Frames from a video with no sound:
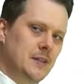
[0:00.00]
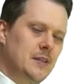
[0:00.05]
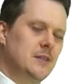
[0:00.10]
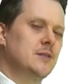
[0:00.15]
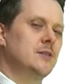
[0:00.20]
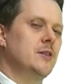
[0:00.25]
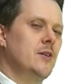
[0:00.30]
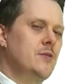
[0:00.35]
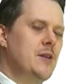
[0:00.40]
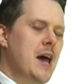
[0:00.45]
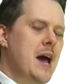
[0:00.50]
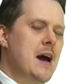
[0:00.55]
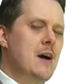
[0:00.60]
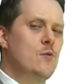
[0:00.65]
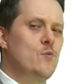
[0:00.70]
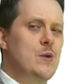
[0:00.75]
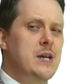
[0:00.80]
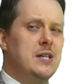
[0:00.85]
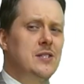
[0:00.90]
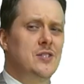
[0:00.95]
So now
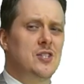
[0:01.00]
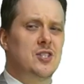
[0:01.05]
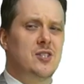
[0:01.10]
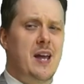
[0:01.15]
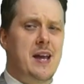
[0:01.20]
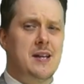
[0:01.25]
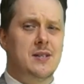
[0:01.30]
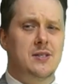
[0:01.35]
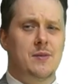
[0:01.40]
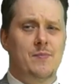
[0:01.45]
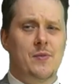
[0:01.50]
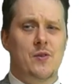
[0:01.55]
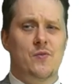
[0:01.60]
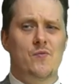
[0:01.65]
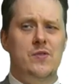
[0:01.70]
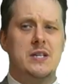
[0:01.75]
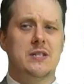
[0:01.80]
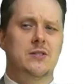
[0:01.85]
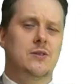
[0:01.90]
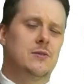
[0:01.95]
we can state the
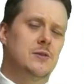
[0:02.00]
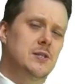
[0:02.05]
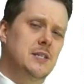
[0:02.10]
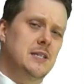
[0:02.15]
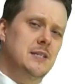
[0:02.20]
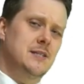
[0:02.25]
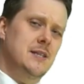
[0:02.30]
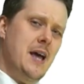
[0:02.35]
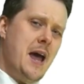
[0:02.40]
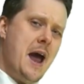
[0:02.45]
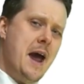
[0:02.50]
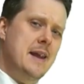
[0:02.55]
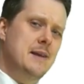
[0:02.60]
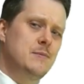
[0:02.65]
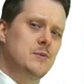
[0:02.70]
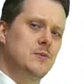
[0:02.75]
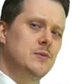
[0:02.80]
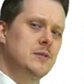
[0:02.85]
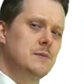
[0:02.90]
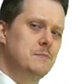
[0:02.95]
resources that
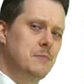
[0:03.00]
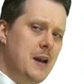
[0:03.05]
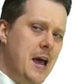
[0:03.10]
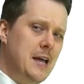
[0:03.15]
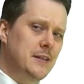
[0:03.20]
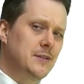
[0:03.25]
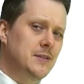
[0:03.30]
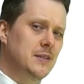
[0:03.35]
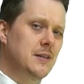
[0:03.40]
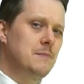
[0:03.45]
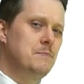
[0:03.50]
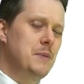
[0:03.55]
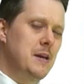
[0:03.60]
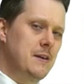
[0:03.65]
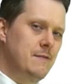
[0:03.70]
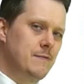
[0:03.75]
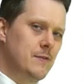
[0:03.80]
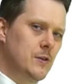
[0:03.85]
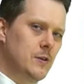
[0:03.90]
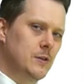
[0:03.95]
animals and plants compete
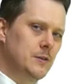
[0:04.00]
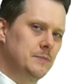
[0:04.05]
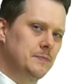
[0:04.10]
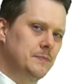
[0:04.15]
for.